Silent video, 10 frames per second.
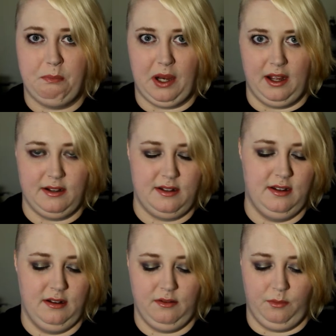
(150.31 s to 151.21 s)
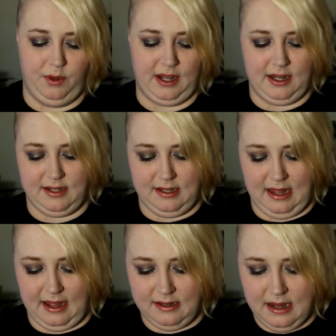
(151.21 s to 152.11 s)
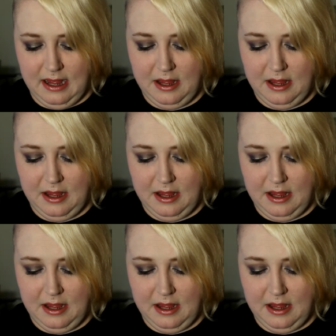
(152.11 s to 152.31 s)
but we'll get into that.